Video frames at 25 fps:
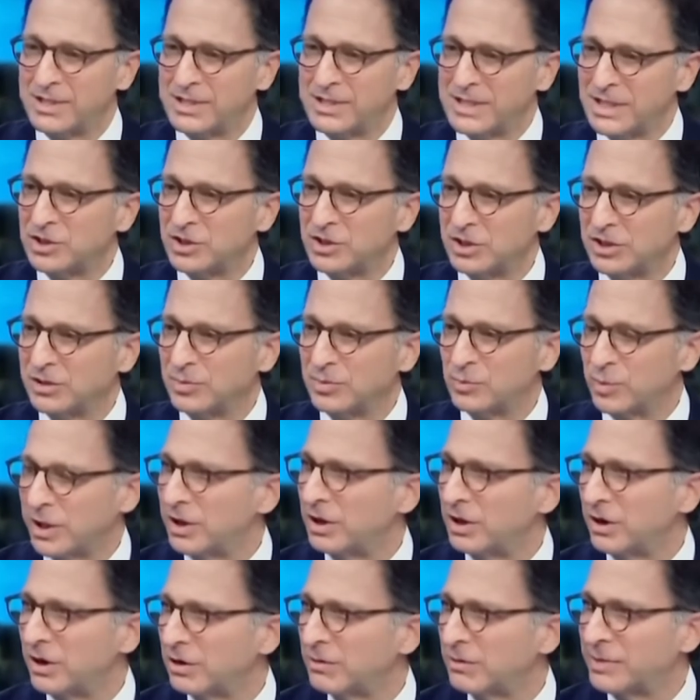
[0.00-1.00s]
Essentially,
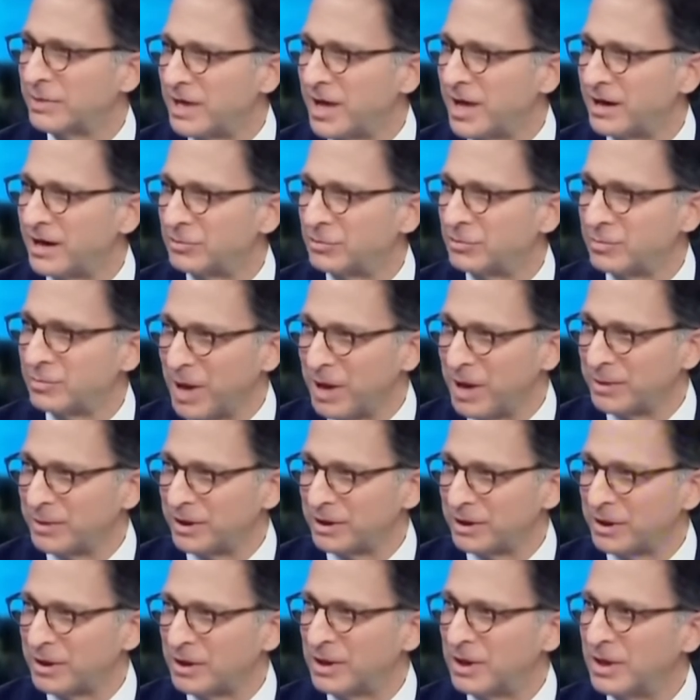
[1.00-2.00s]
we are a banana
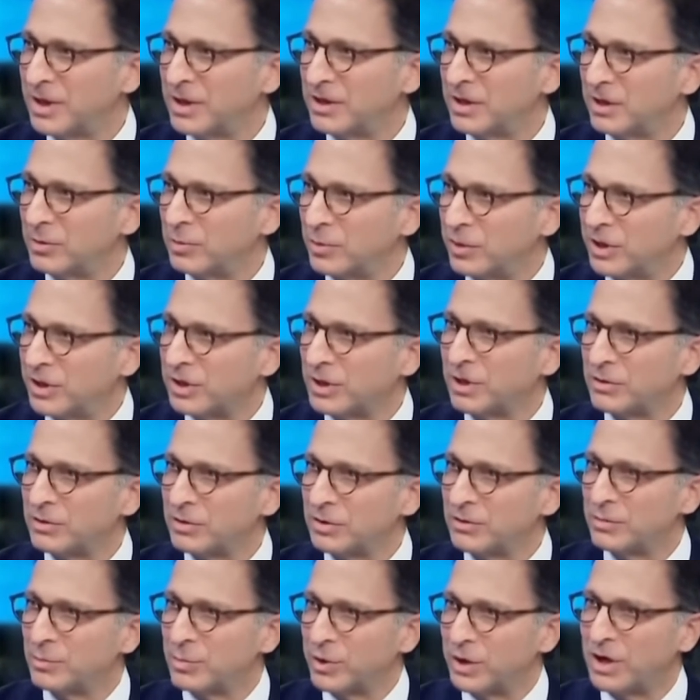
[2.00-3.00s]
republic. That
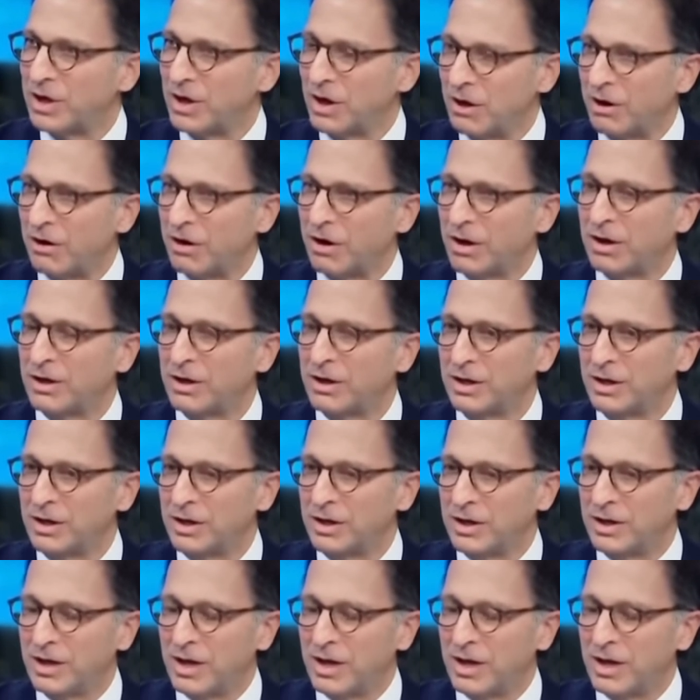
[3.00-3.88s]
we are...